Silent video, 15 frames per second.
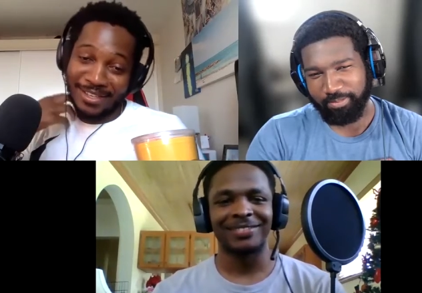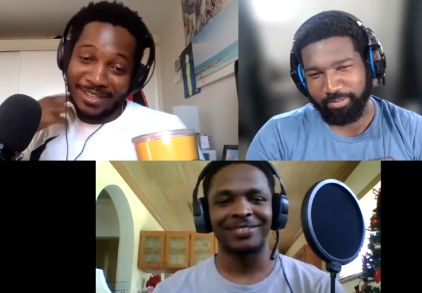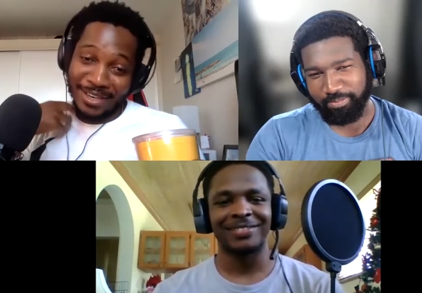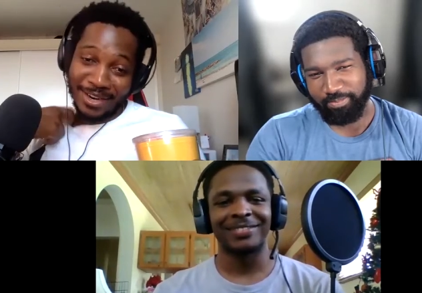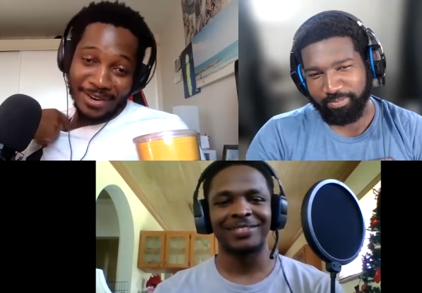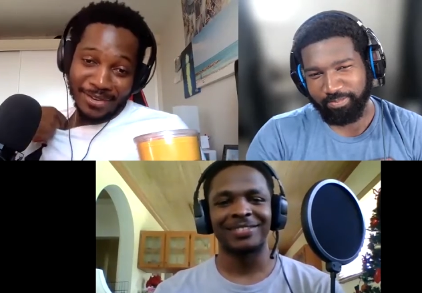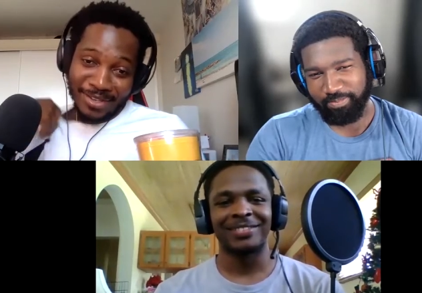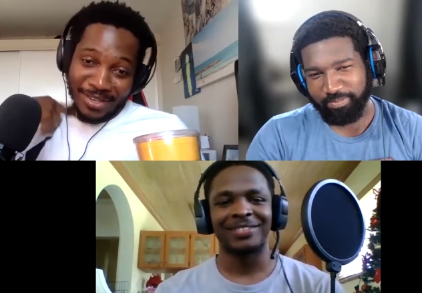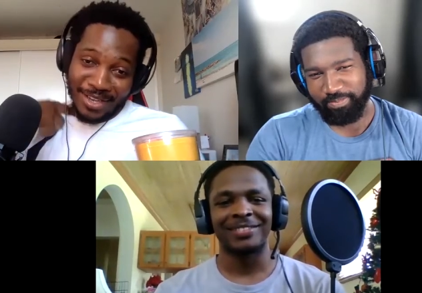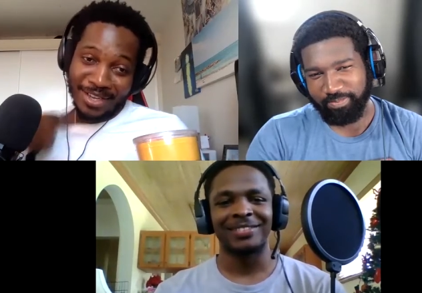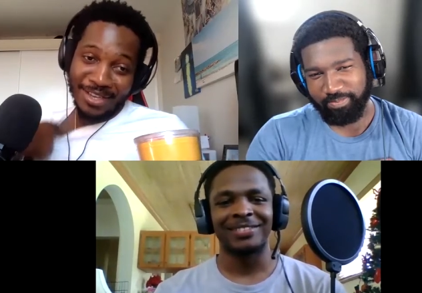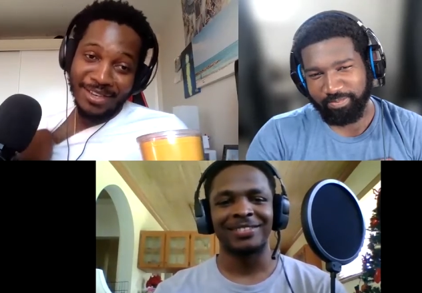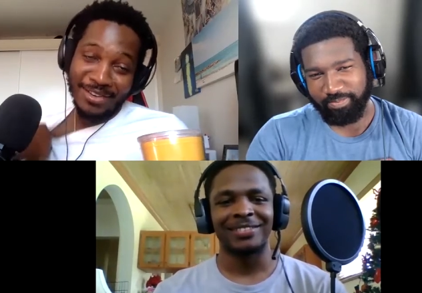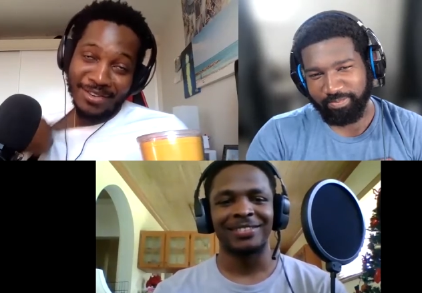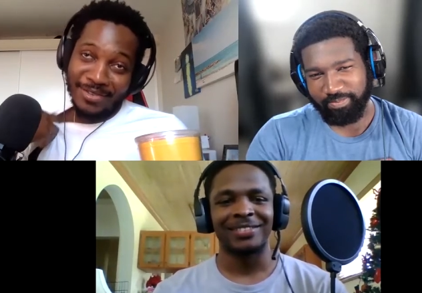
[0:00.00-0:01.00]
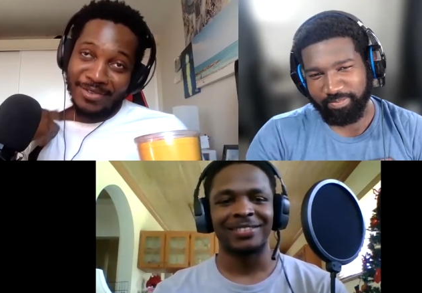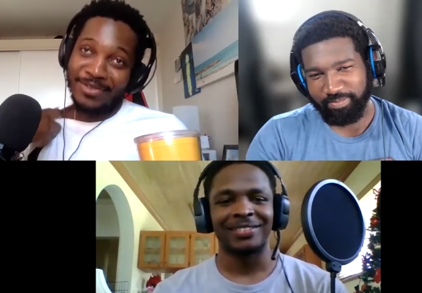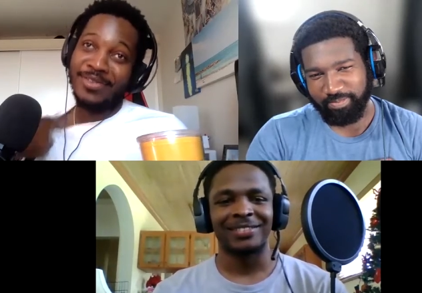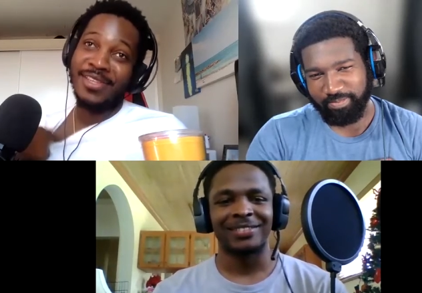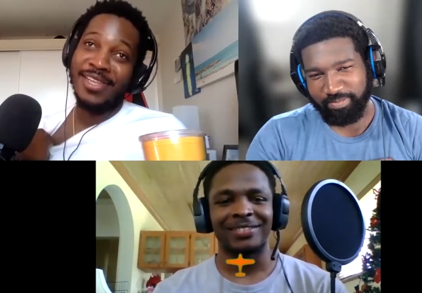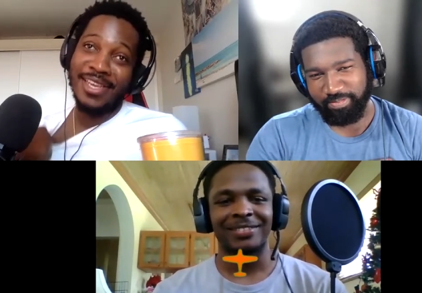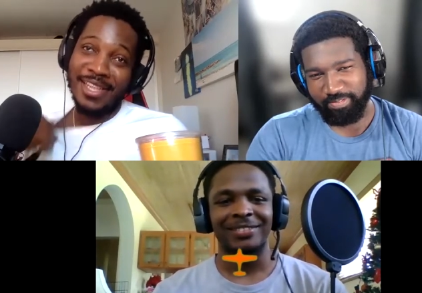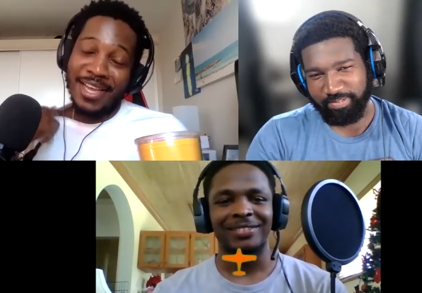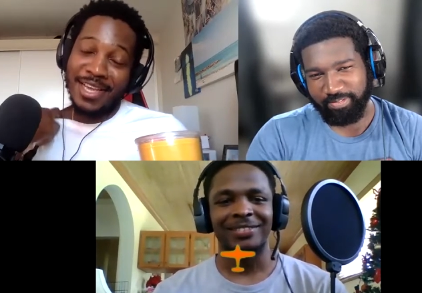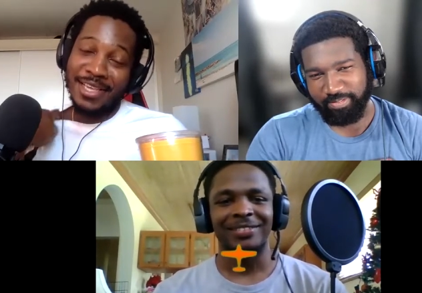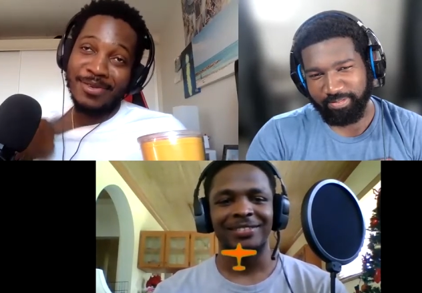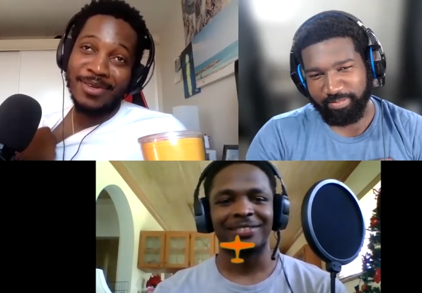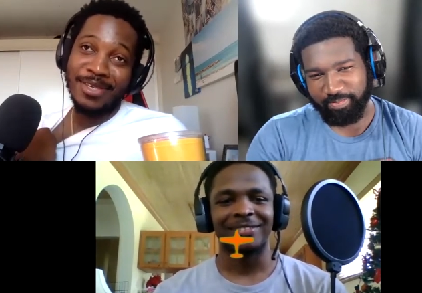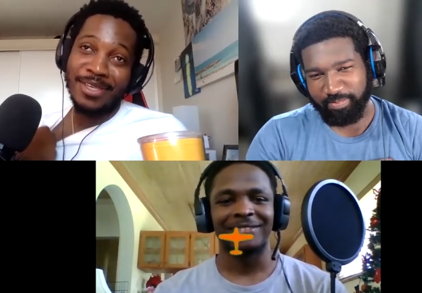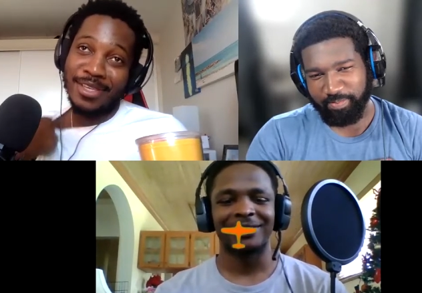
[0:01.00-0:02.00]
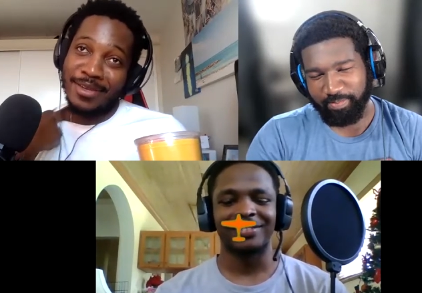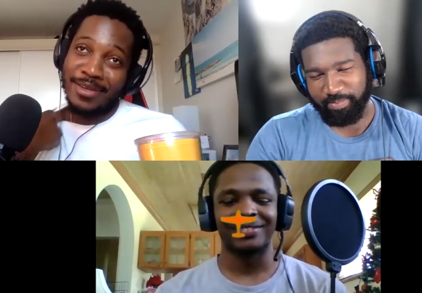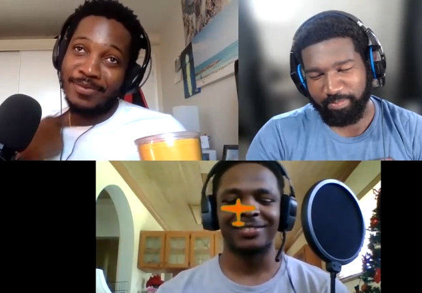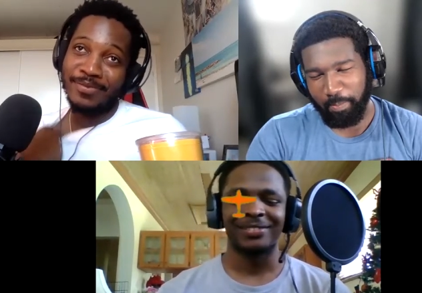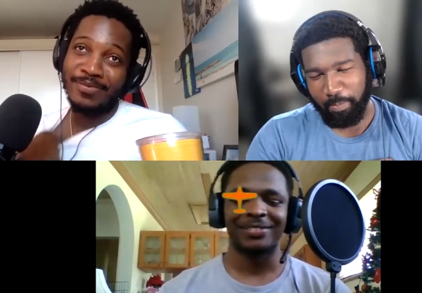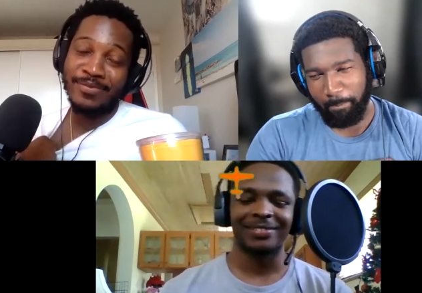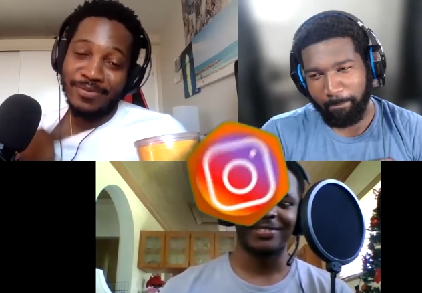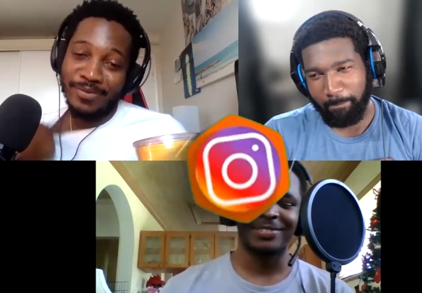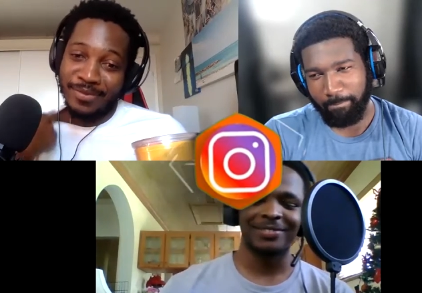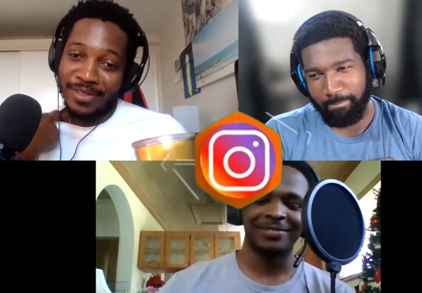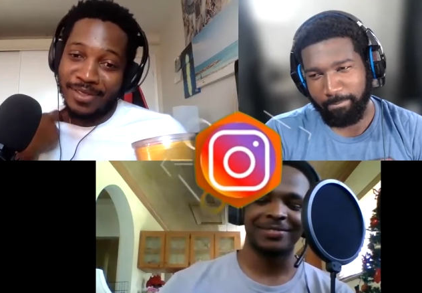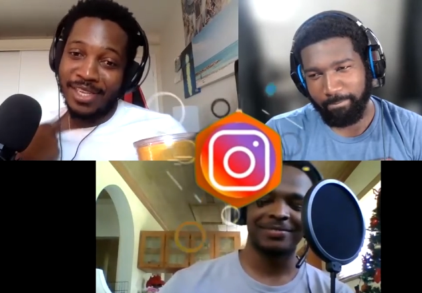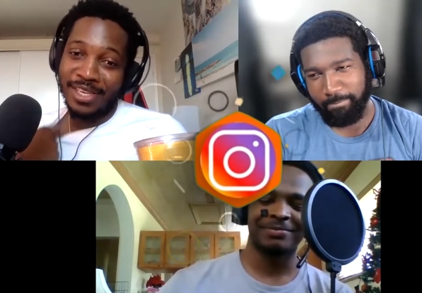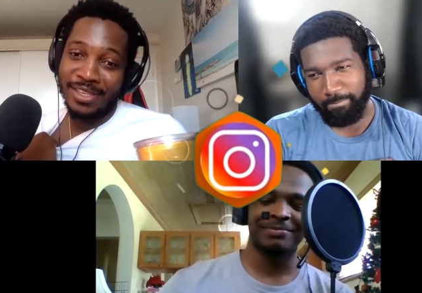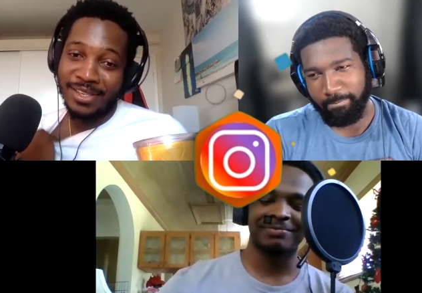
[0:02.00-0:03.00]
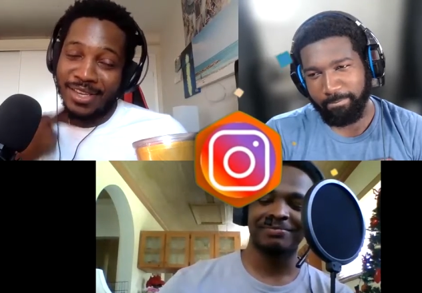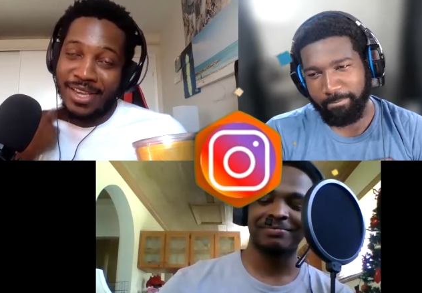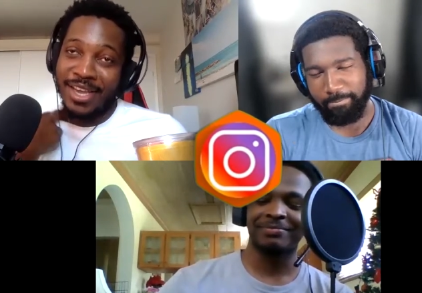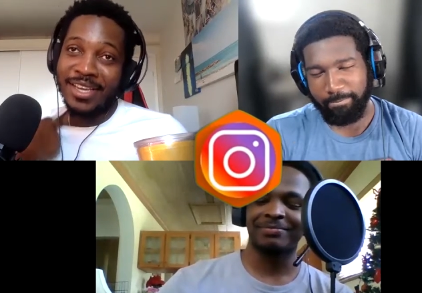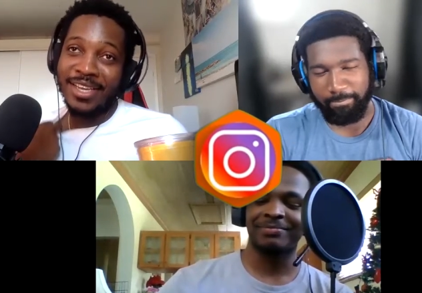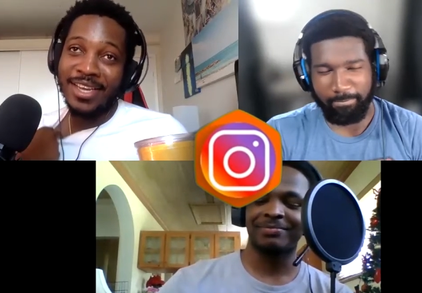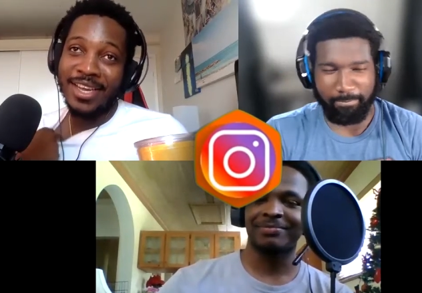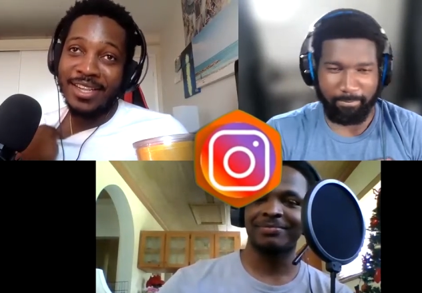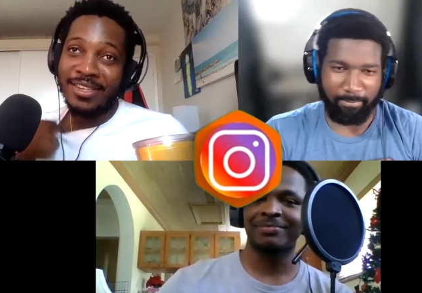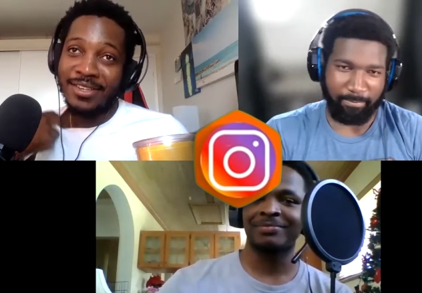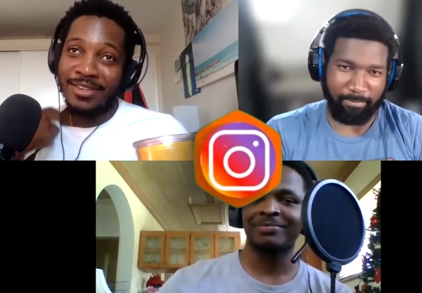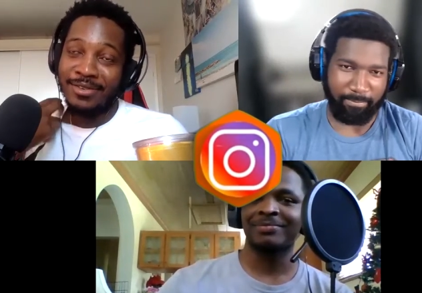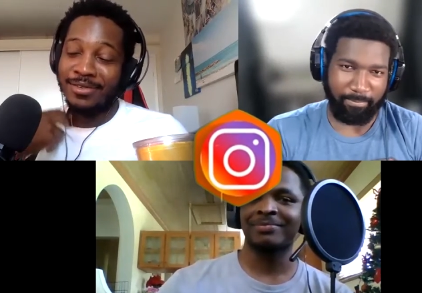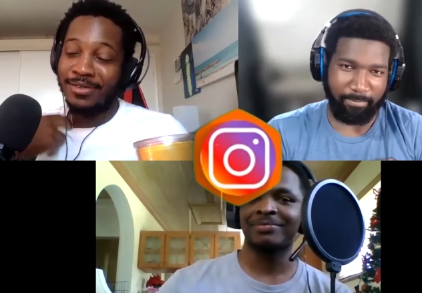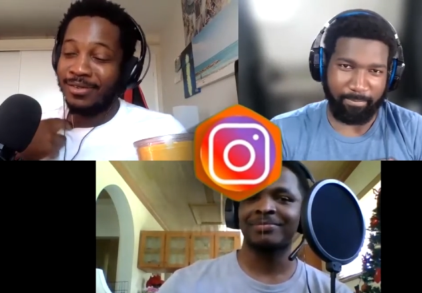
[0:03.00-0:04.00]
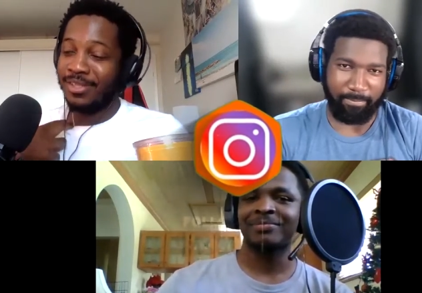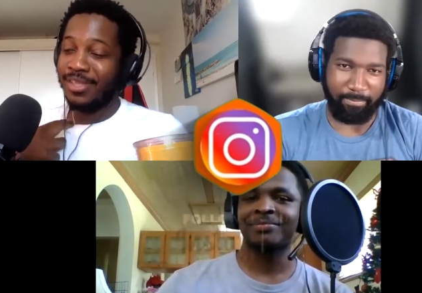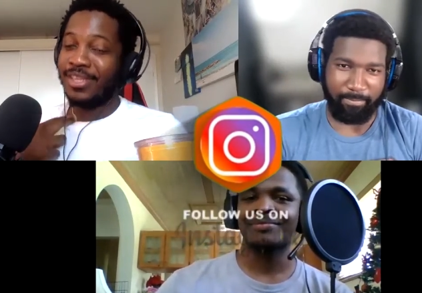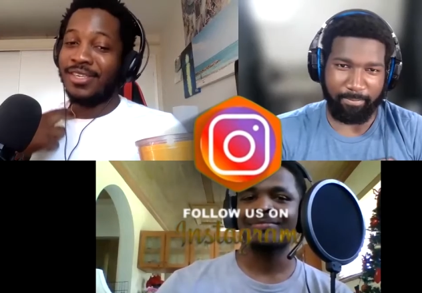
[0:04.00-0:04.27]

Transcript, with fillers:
Speaker 1: Claire said, you know, like last week, um, let's side gals know, let's